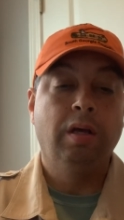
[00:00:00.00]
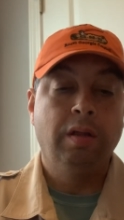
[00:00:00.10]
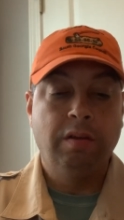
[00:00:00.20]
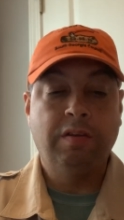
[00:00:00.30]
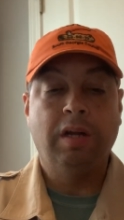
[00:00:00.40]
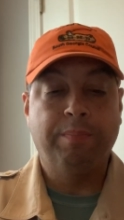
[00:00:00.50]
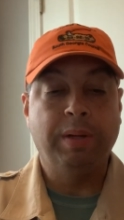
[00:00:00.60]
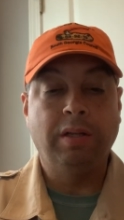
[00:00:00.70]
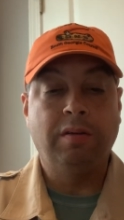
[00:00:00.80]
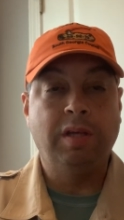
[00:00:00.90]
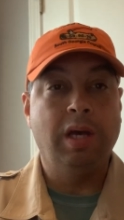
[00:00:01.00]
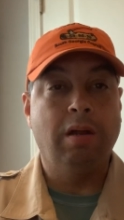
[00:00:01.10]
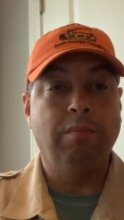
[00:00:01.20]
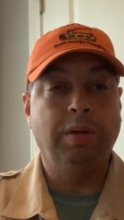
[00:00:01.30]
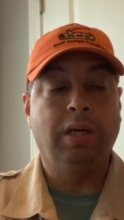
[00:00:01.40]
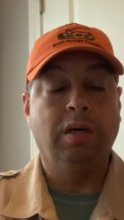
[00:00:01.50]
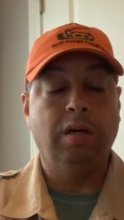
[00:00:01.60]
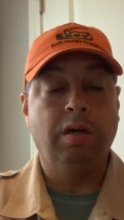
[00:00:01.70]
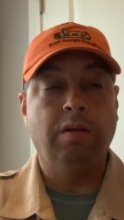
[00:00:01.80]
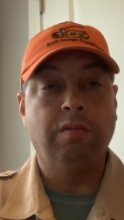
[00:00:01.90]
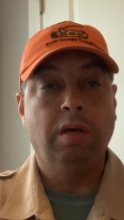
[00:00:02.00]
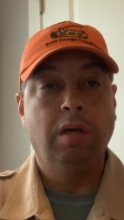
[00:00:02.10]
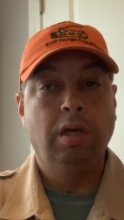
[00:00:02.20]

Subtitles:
set up at the tent because